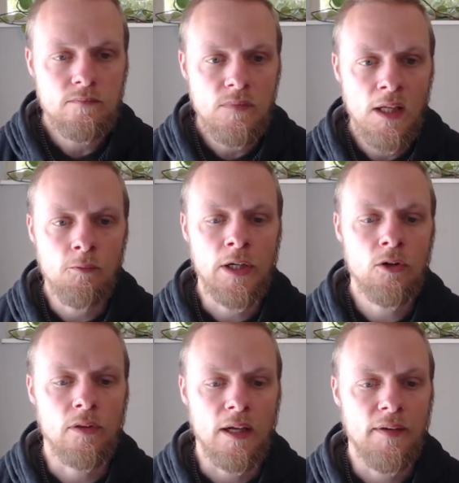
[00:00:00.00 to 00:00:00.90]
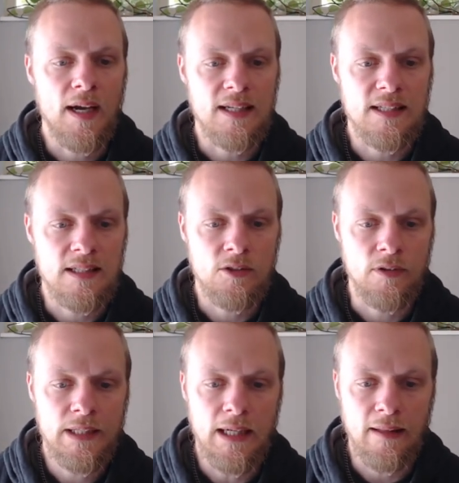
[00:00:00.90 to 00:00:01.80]
we don't have access to
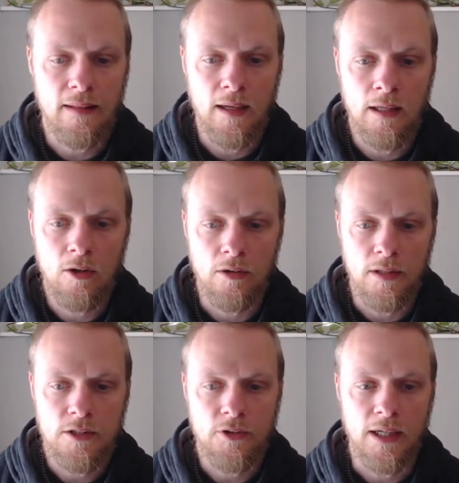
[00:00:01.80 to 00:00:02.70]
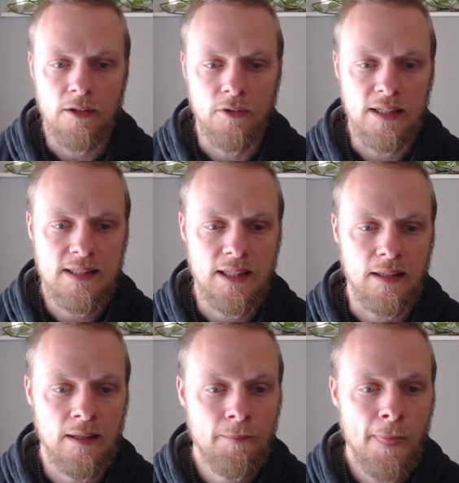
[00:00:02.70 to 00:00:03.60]
the data along the trajectory.
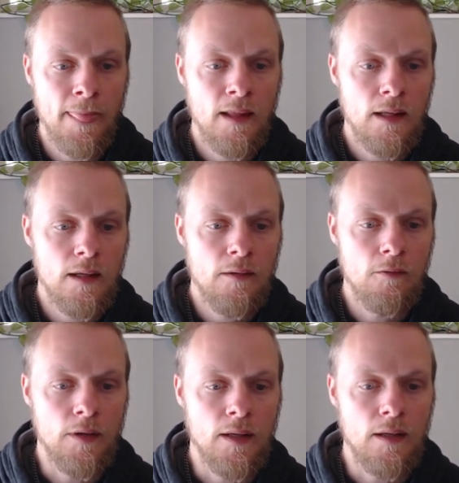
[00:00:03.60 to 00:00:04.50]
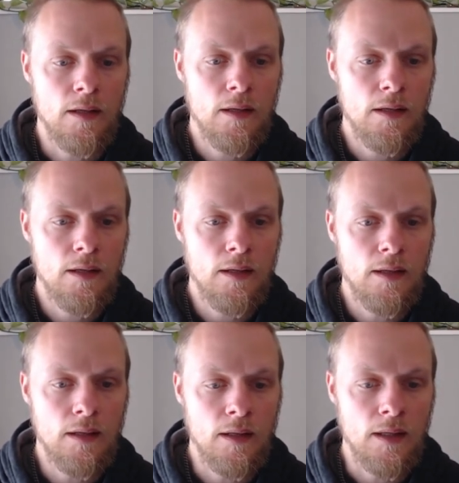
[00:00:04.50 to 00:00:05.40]
Instead, we
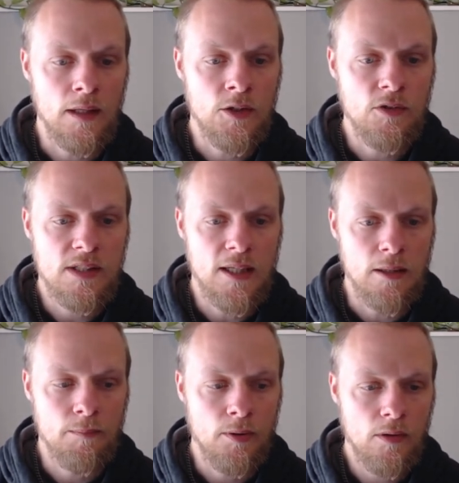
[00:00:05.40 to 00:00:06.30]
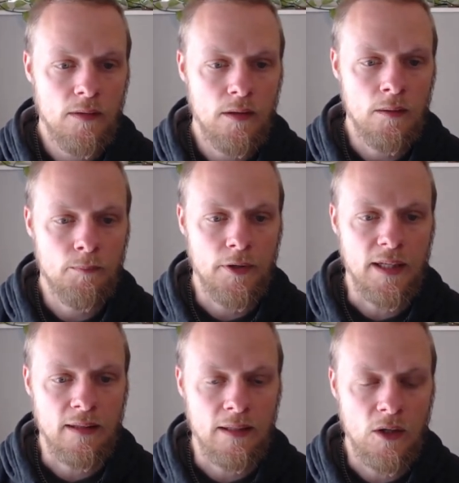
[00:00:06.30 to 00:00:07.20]
use the input and
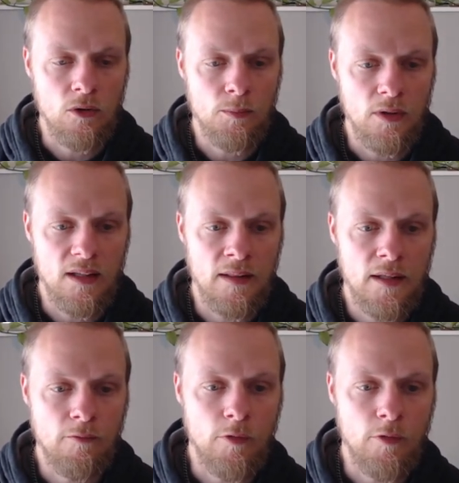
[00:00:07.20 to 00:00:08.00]
predict an output, and then we